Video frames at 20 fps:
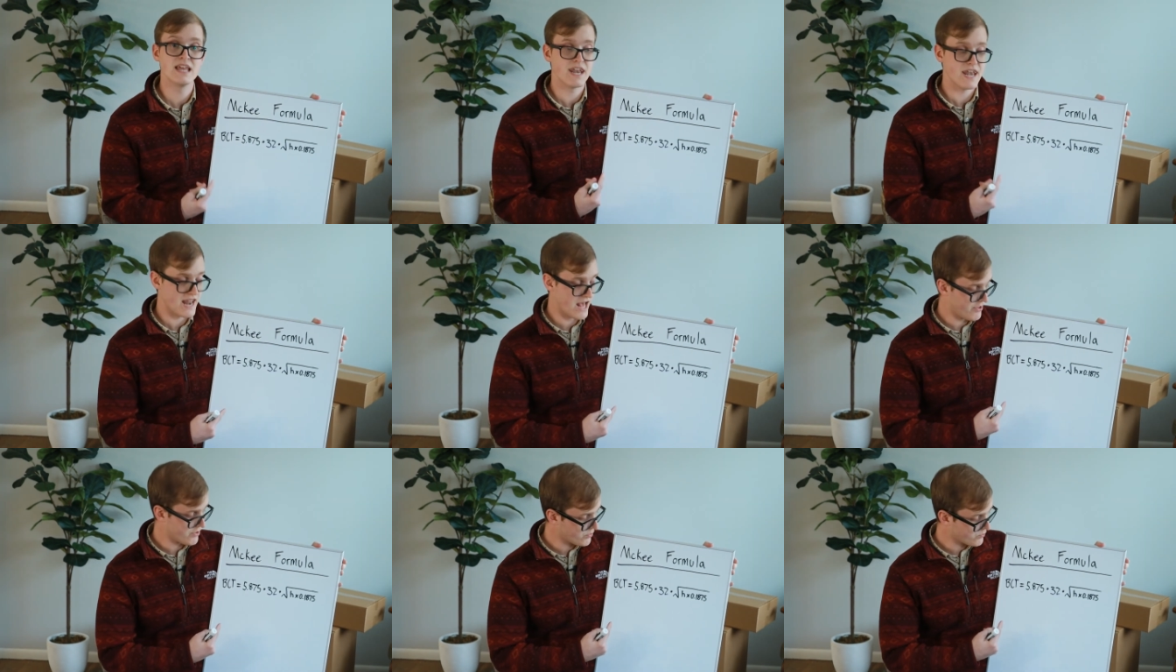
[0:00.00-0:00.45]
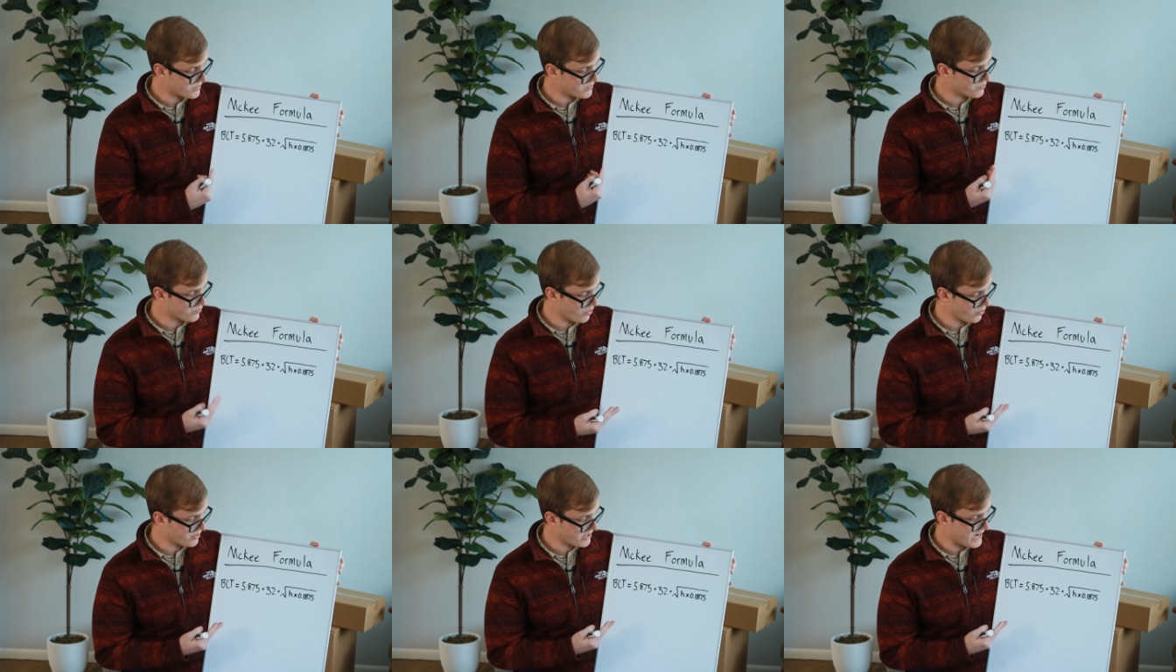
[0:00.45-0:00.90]
Now that we
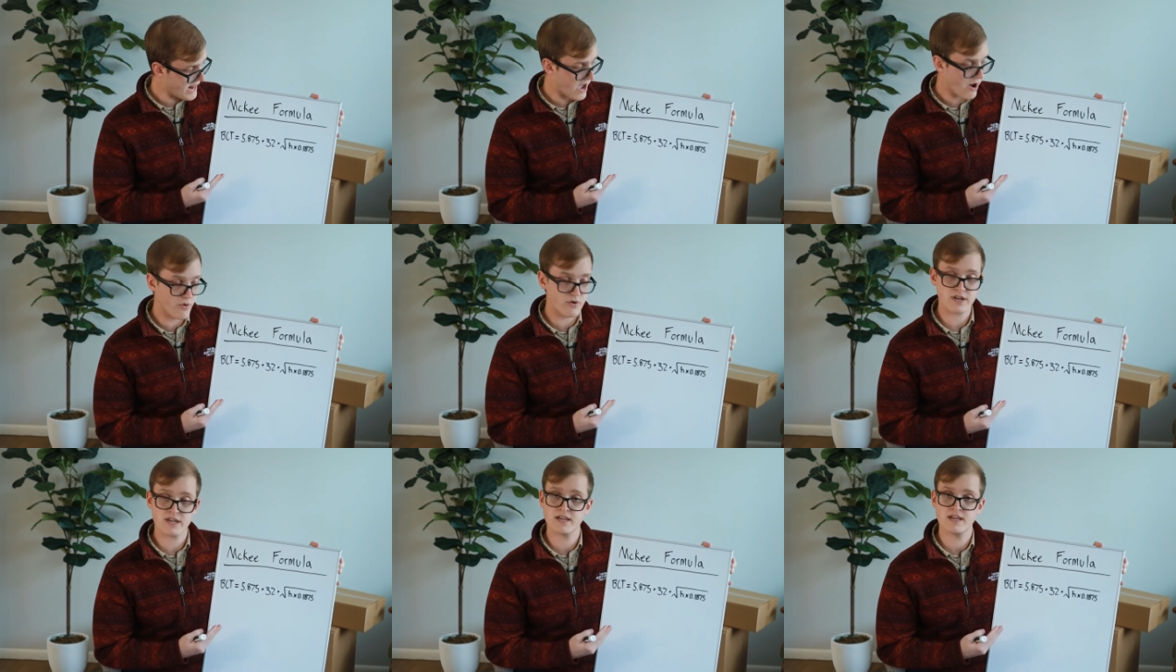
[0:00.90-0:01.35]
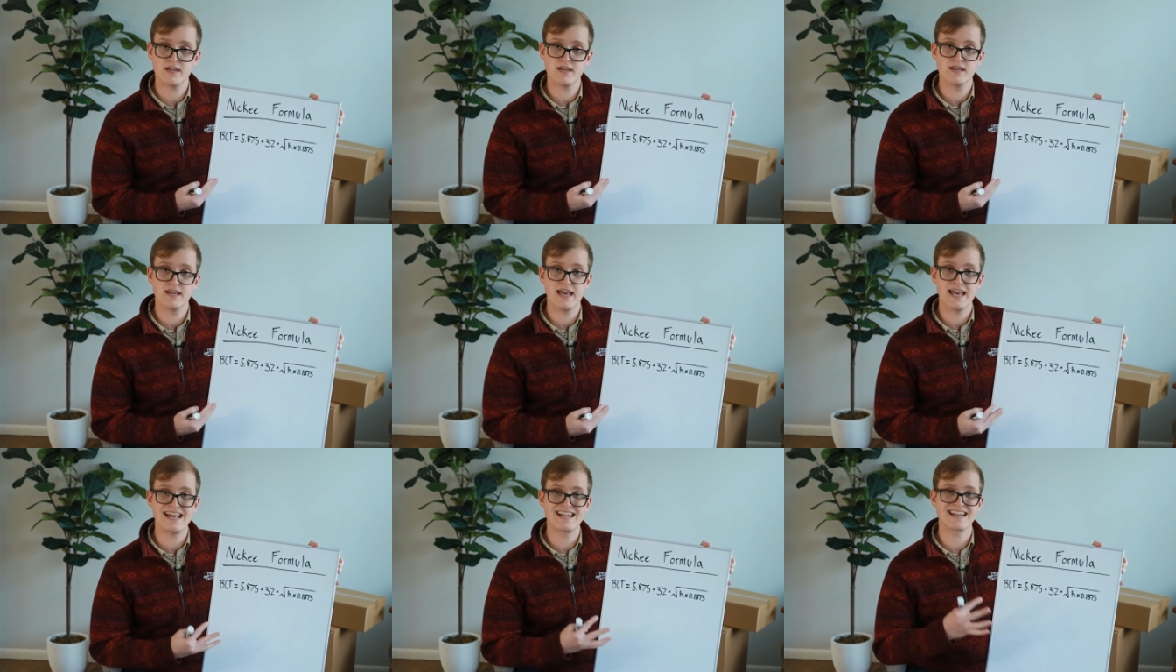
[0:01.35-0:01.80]
wrote it out
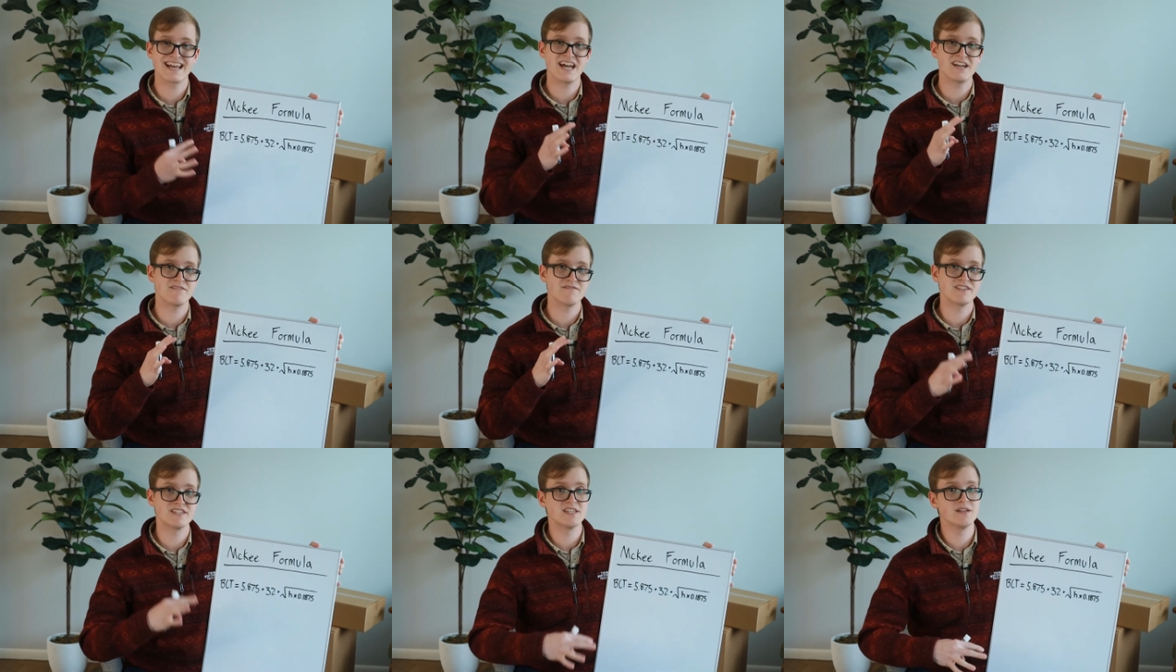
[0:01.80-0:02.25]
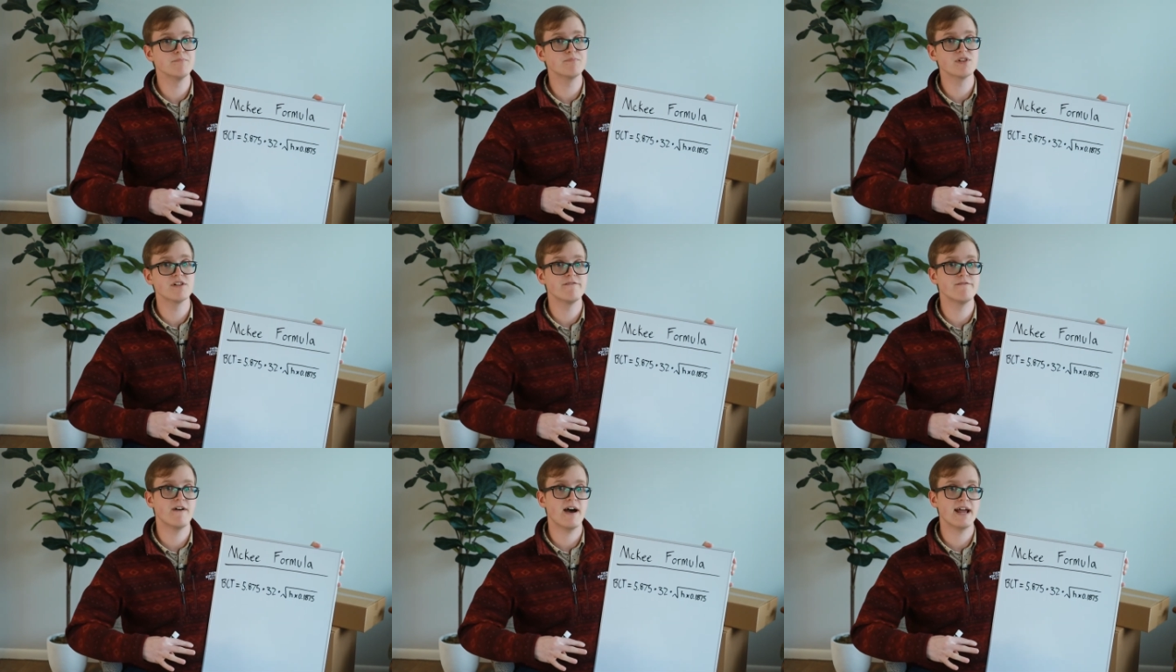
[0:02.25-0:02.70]
and kind of
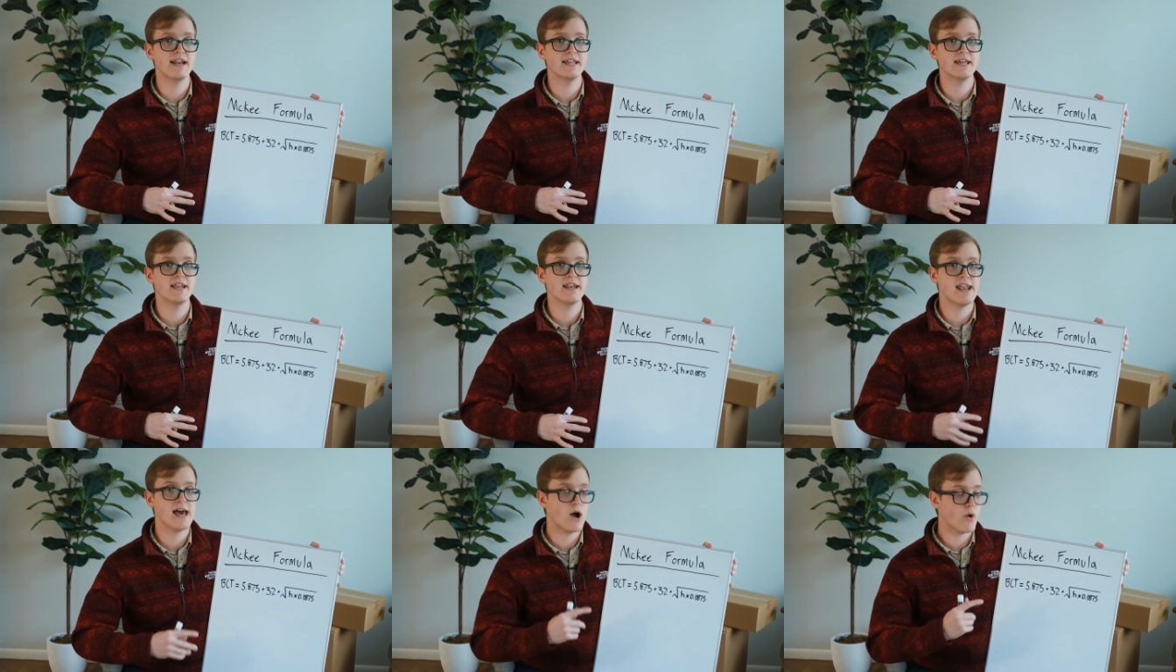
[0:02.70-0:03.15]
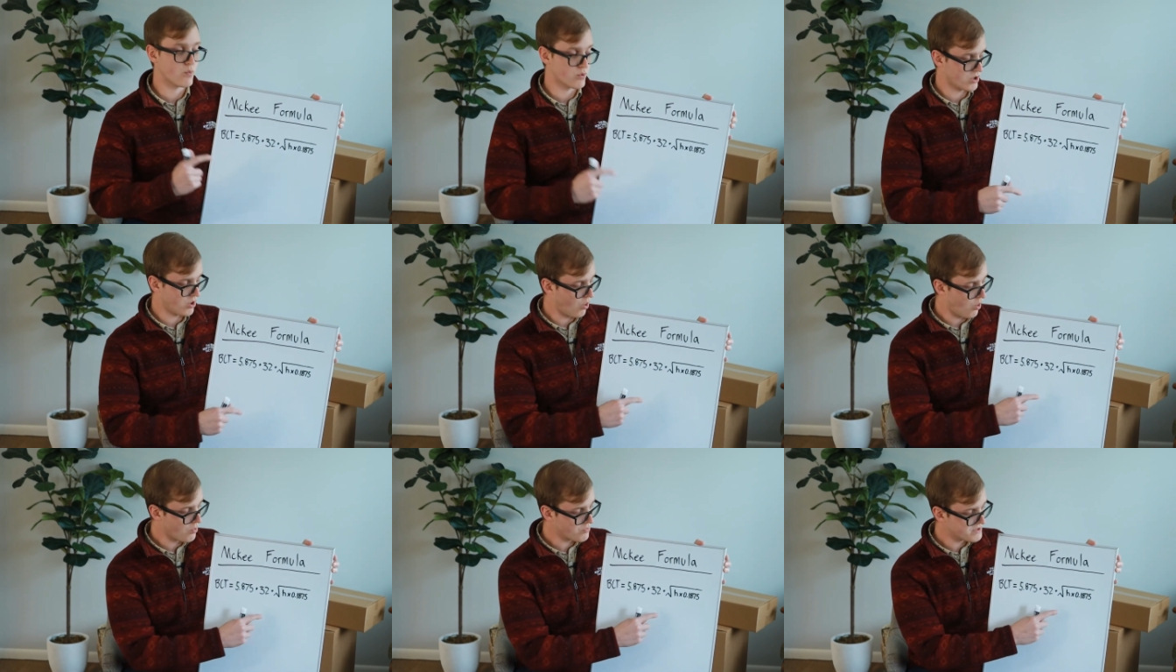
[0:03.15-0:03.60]
simplified it, now
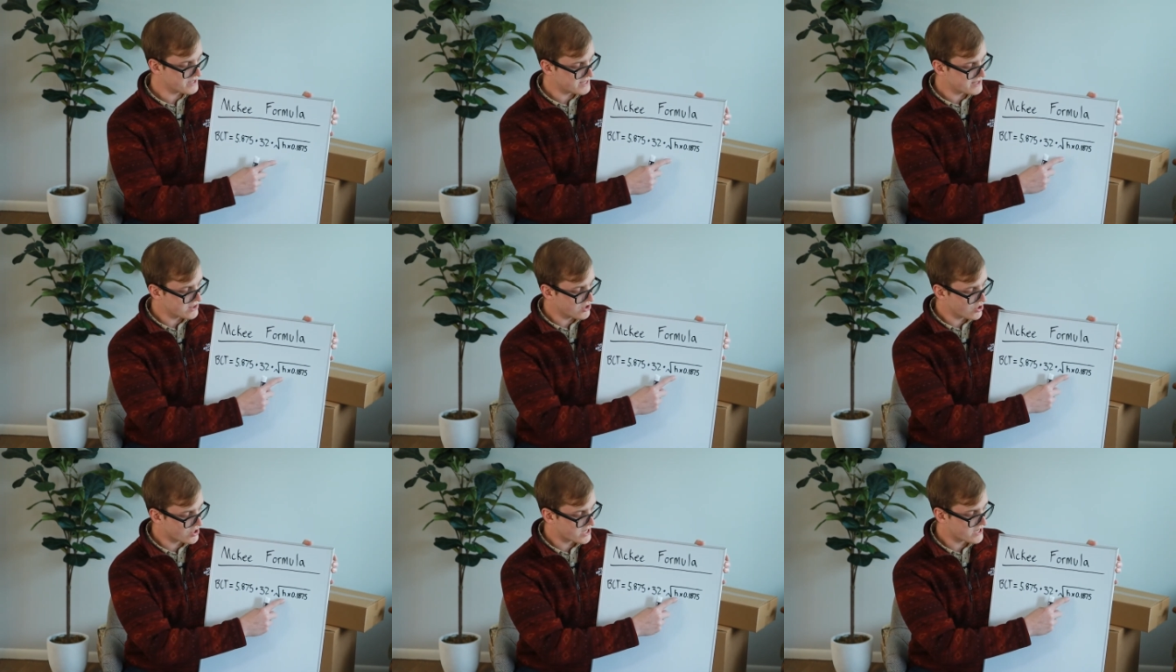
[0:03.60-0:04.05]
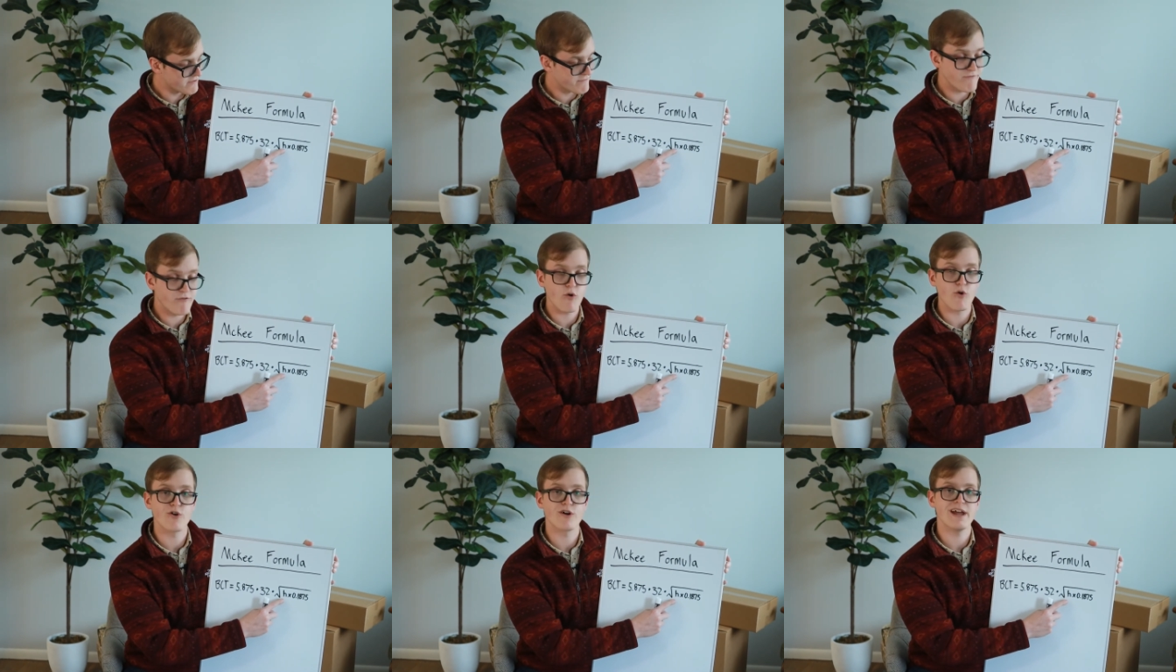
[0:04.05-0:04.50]
we're only looking
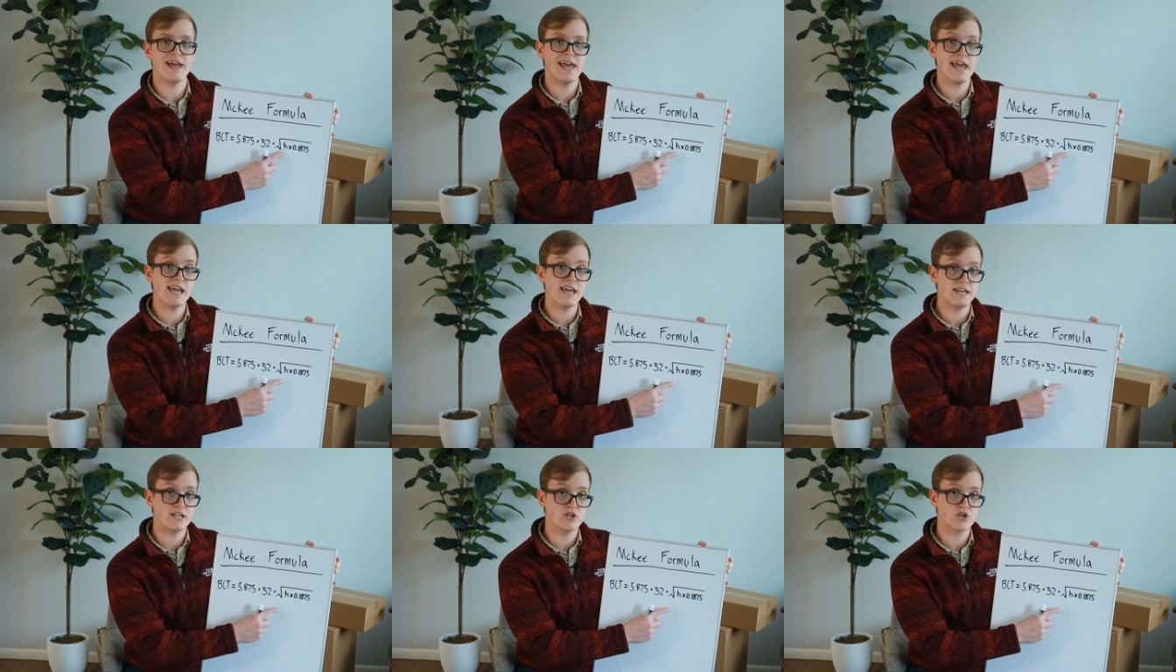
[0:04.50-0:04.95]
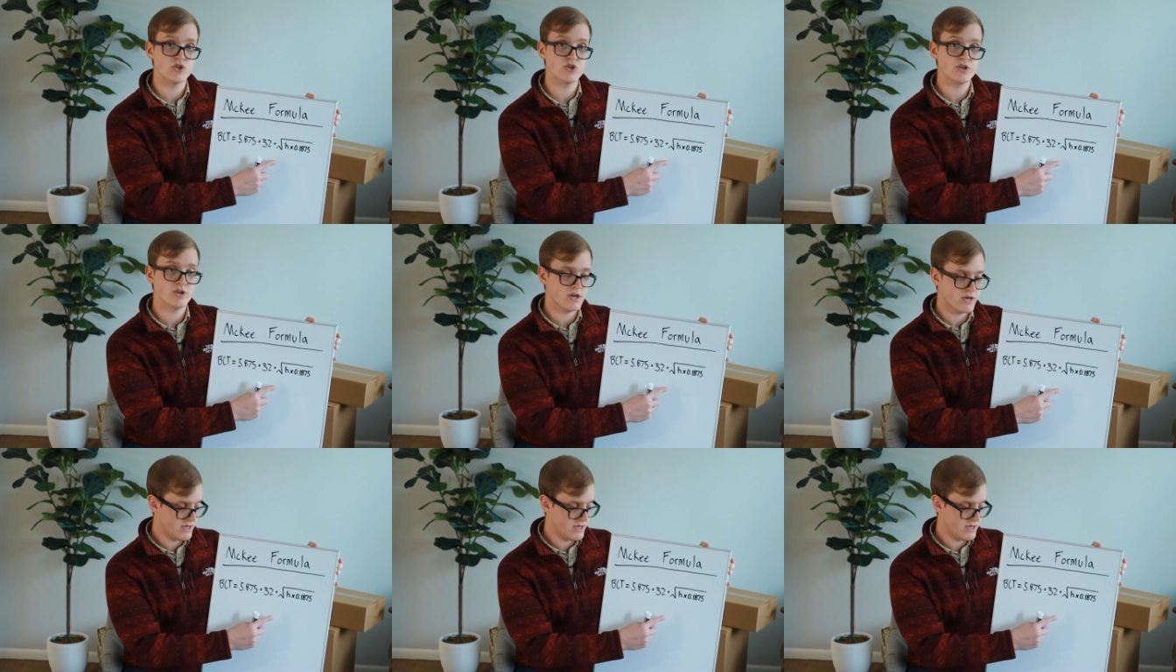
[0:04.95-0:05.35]
for h